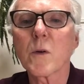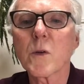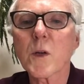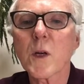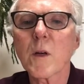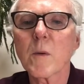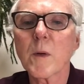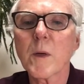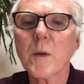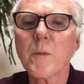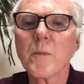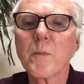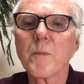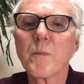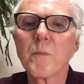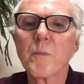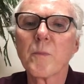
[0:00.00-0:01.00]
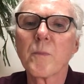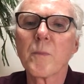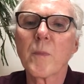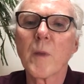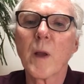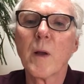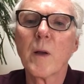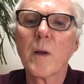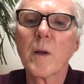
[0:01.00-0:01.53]
shall we?
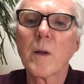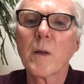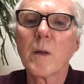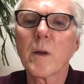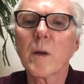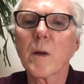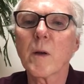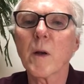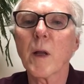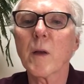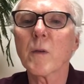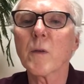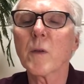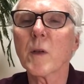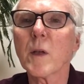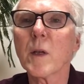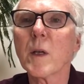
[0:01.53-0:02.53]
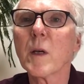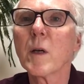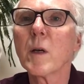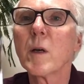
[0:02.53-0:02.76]
Here it has the